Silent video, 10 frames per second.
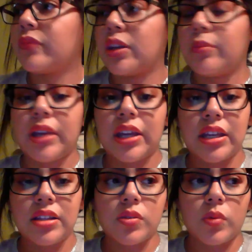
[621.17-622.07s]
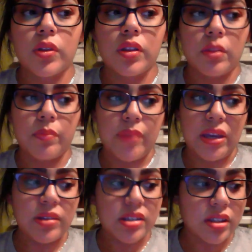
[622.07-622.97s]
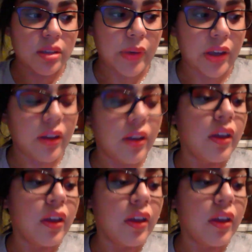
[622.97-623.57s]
My kids, well, the baby's sleeping.